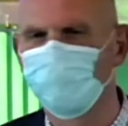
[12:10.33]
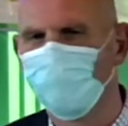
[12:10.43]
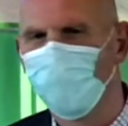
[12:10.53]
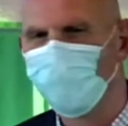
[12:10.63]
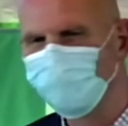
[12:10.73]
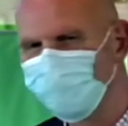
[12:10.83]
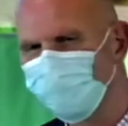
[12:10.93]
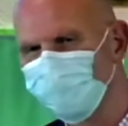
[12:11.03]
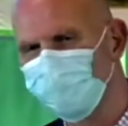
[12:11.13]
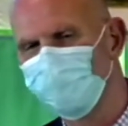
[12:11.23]
I think
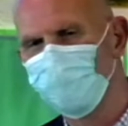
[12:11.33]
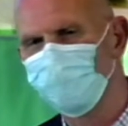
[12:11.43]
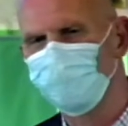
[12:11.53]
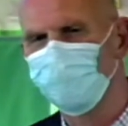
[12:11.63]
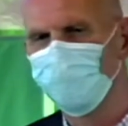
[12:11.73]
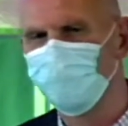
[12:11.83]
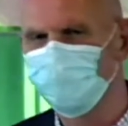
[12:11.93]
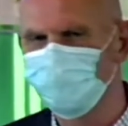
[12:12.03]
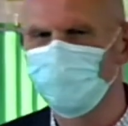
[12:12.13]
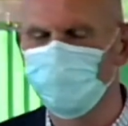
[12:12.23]
there's another
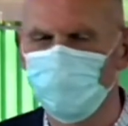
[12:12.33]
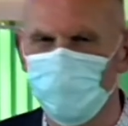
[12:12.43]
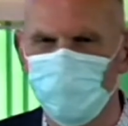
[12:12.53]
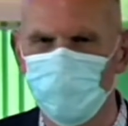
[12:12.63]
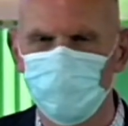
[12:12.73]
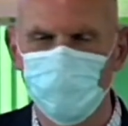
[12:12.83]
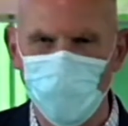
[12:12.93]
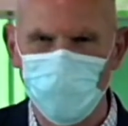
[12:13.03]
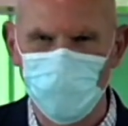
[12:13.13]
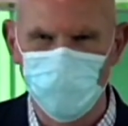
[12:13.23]
hidden
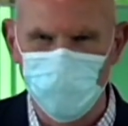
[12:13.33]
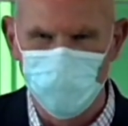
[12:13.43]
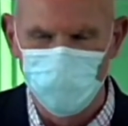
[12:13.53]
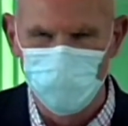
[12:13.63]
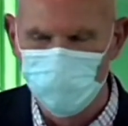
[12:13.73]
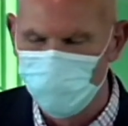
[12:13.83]
reality here, and